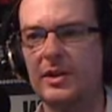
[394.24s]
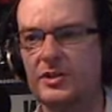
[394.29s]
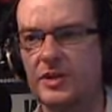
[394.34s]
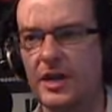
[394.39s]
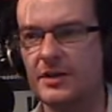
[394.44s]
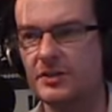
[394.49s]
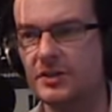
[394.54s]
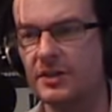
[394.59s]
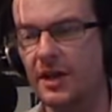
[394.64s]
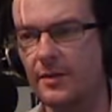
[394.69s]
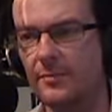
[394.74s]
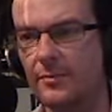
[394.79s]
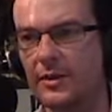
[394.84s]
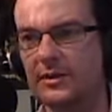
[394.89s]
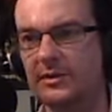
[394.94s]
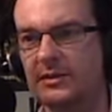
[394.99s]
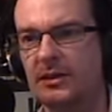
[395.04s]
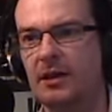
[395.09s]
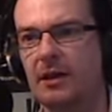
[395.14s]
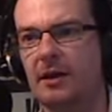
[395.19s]
a change in
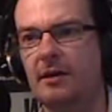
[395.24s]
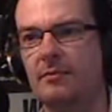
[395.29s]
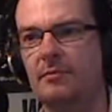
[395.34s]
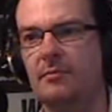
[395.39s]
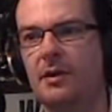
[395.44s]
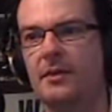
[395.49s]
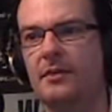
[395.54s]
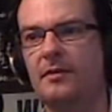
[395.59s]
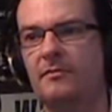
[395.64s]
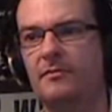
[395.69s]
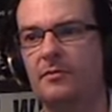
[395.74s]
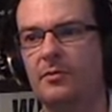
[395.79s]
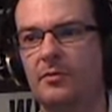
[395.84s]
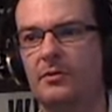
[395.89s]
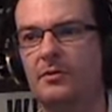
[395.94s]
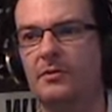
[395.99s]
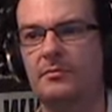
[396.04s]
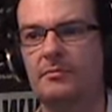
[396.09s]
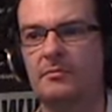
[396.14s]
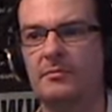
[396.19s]
government and
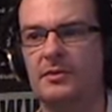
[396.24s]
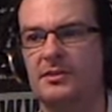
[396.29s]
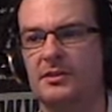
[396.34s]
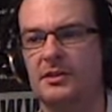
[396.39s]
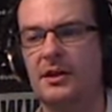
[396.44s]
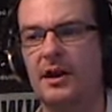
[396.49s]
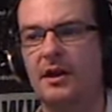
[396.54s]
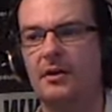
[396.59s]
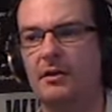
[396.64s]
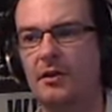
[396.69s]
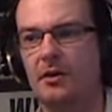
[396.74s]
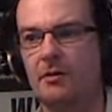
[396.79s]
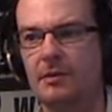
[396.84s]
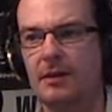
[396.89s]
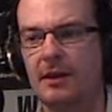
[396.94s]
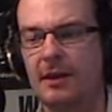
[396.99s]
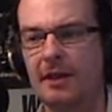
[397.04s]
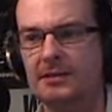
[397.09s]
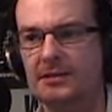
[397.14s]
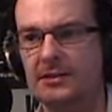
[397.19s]
therefore the scenario
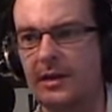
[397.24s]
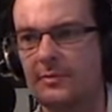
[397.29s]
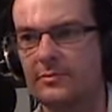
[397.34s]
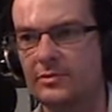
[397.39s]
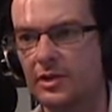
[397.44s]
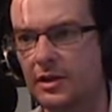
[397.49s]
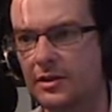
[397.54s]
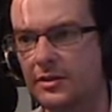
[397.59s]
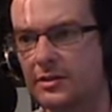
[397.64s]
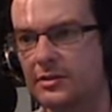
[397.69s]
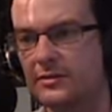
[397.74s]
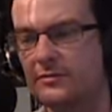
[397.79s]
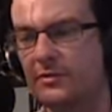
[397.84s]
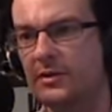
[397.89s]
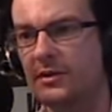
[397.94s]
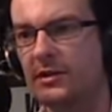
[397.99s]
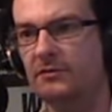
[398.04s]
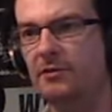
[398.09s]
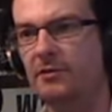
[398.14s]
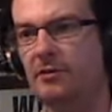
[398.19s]
and the landscape changes
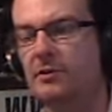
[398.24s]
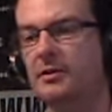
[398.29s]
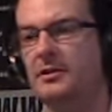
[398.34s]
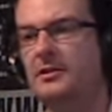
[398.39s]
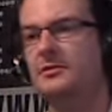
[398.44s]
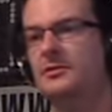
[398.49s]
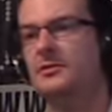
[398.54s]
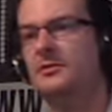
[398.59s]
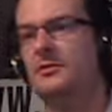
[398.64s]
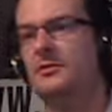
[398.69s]
for the next few years?